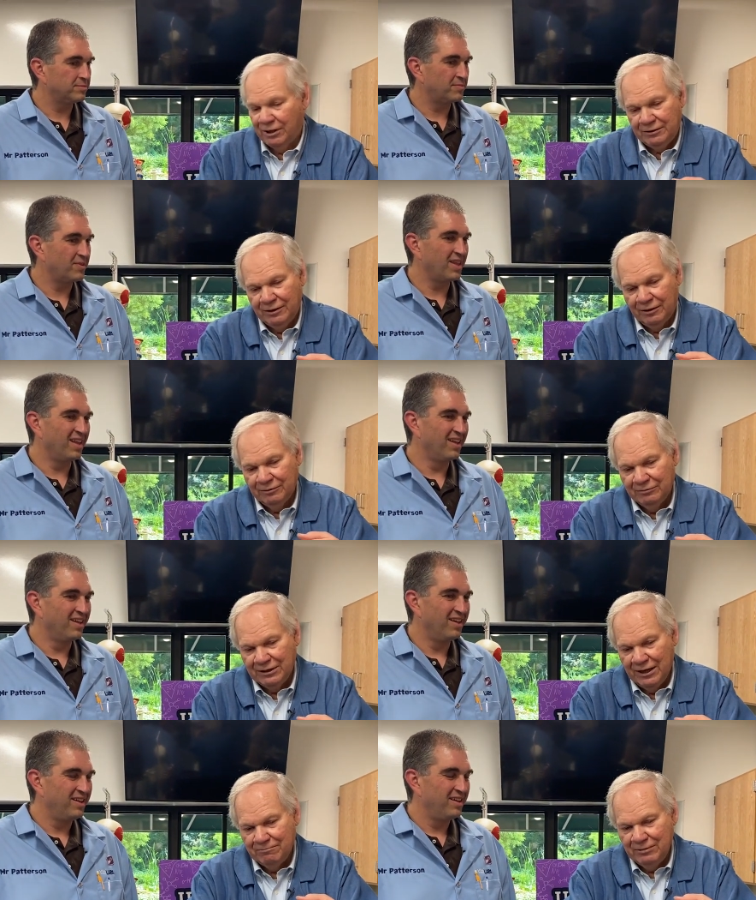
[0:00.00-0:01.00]
Speaker 1: right there?
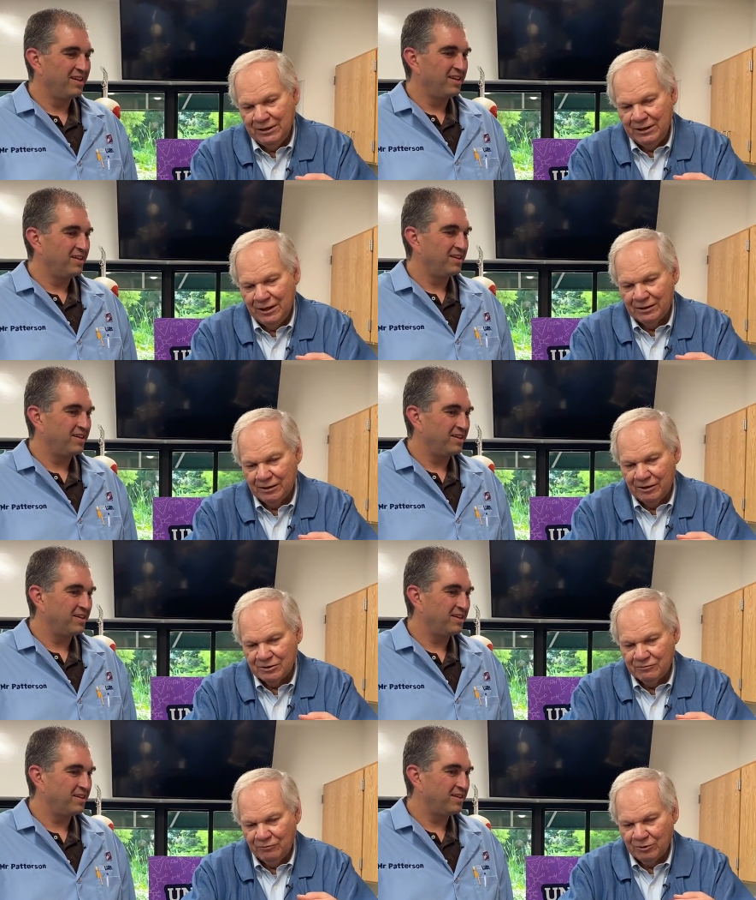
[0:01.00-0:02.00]
Would that be a
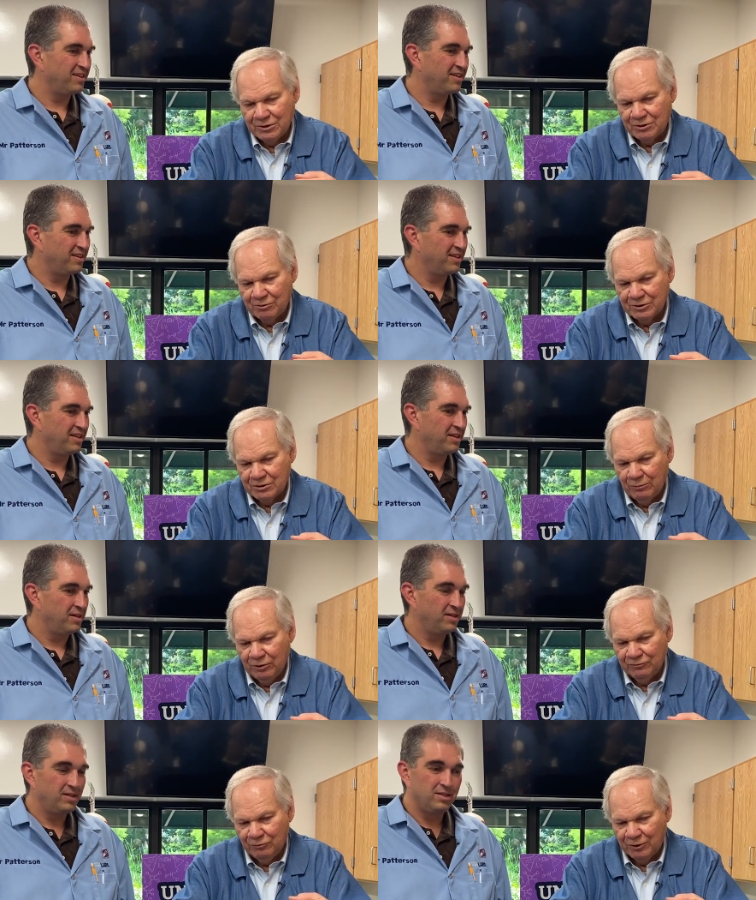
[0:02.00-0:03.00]
large force or a
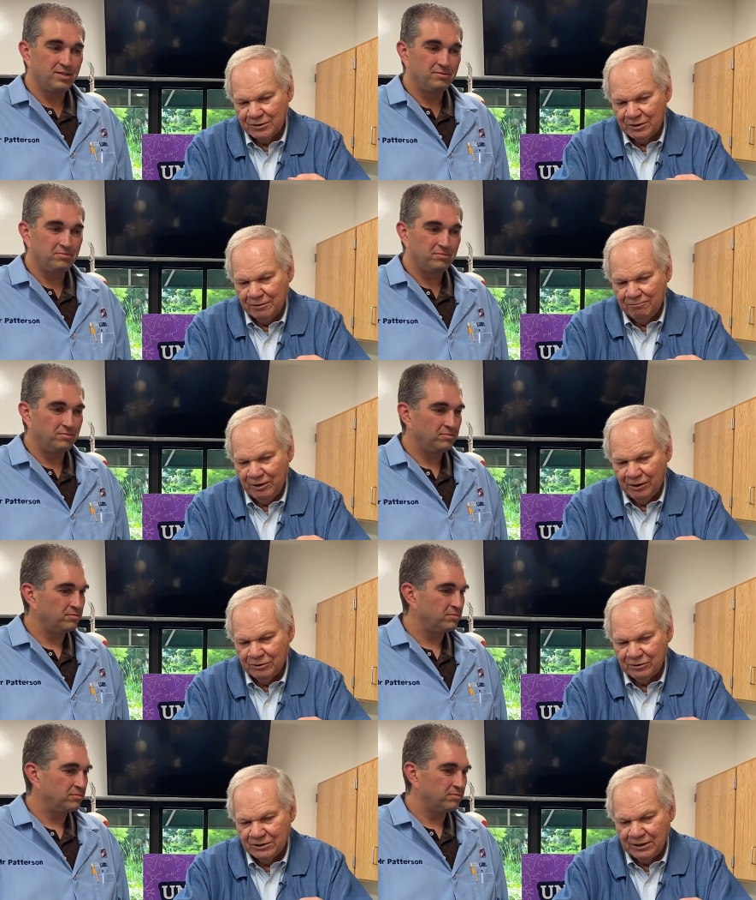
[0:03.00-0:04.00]
small force
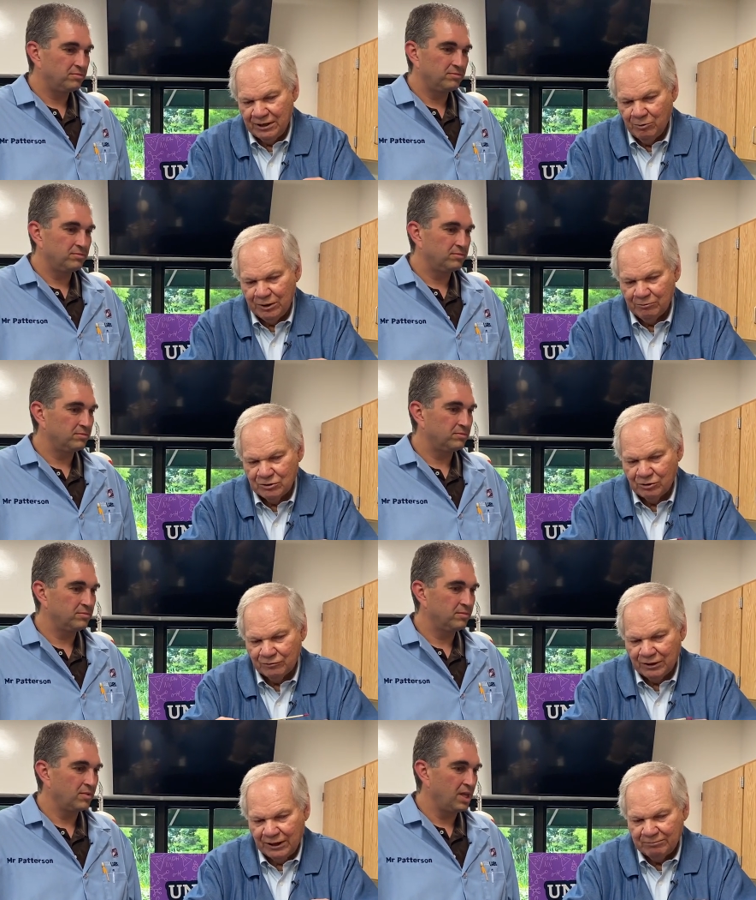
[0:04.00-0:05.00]
compared to, say, when it was
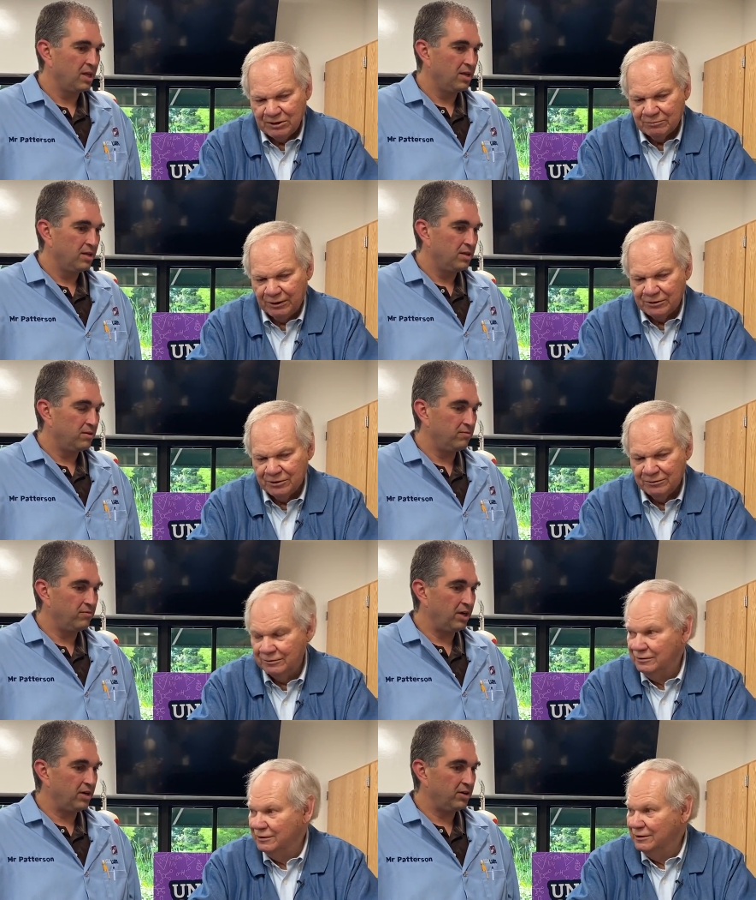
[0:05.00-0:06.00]
overlapped this much?
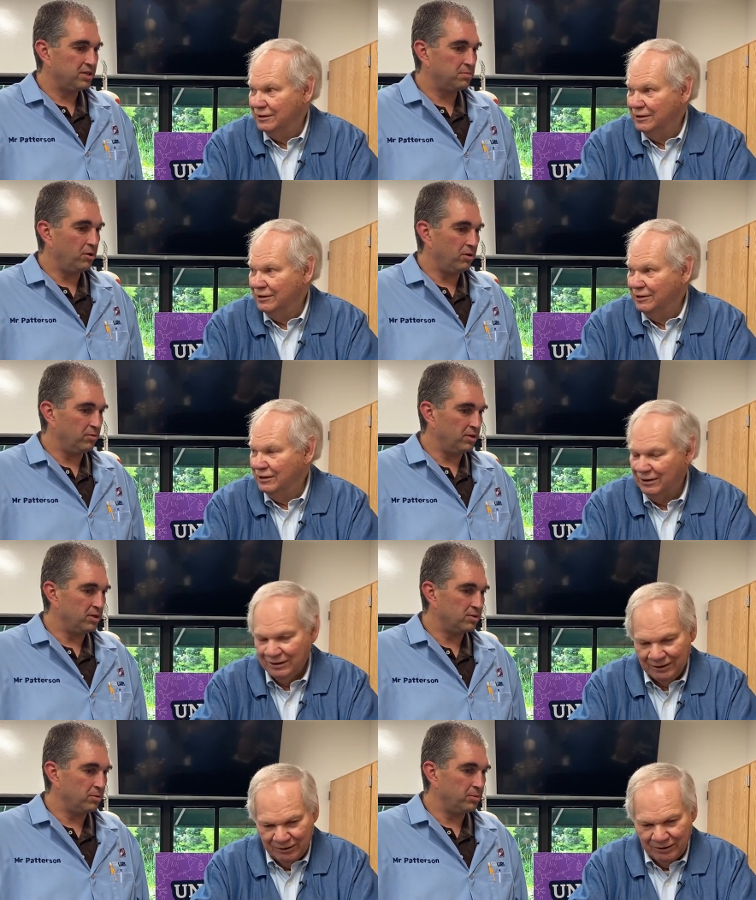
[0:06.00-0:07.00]
Speaker 2: Very small when
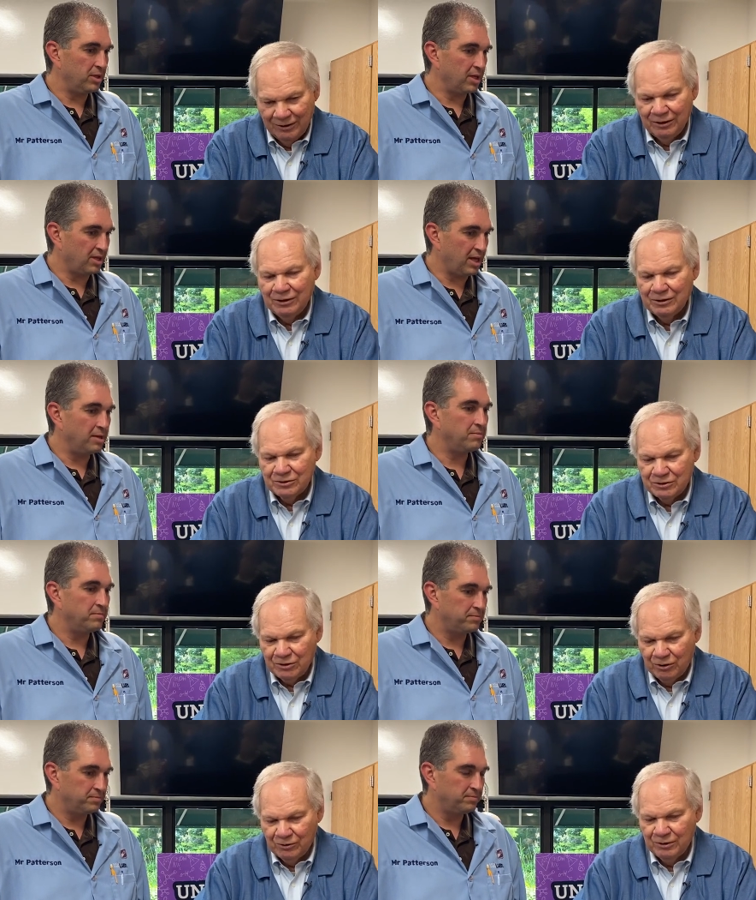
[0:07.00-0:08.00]
it's
Speaker 1: open like that.
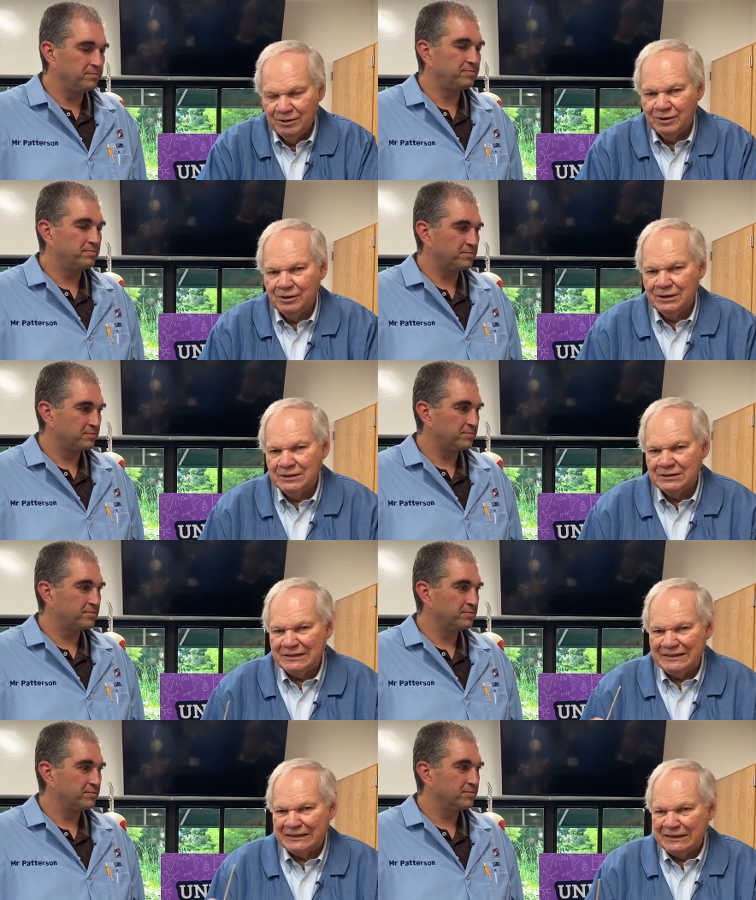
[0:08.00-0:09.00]
So there is
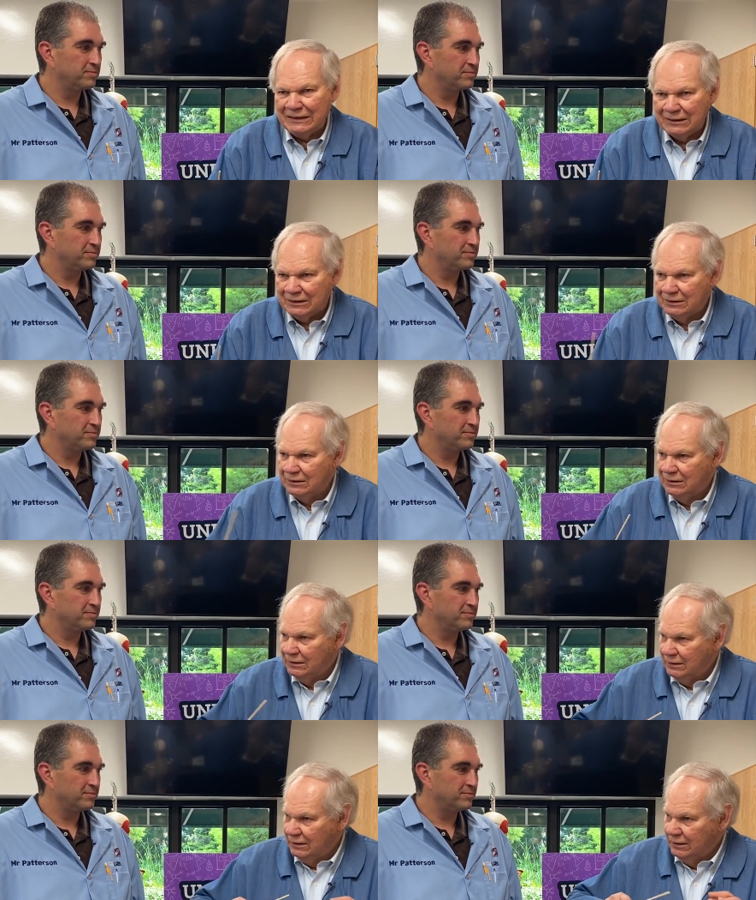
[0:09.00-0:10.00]
a length
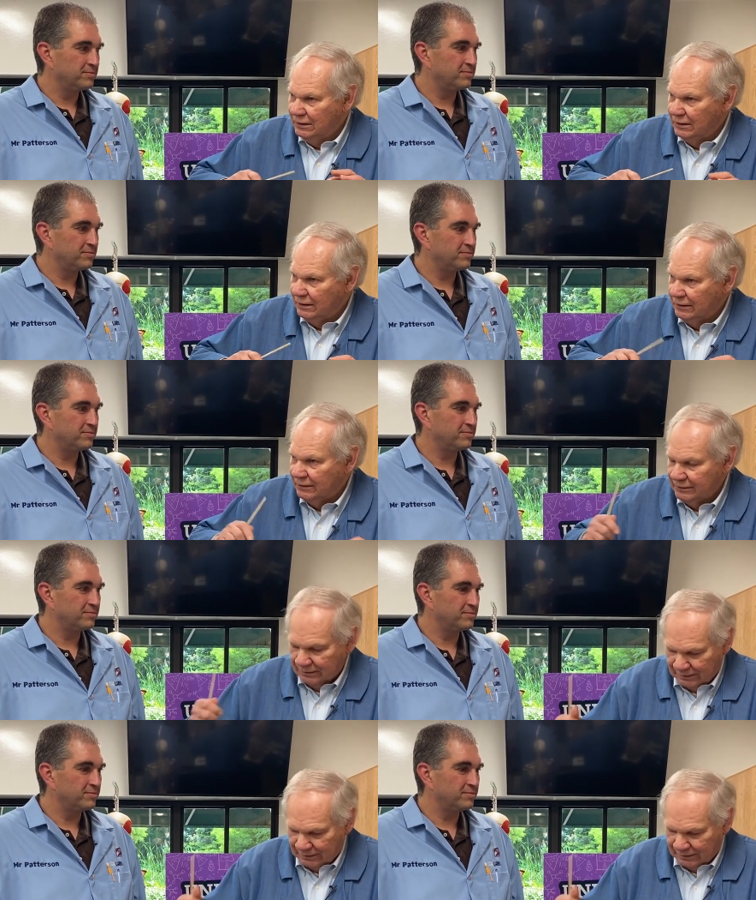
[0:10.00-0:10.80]
uh,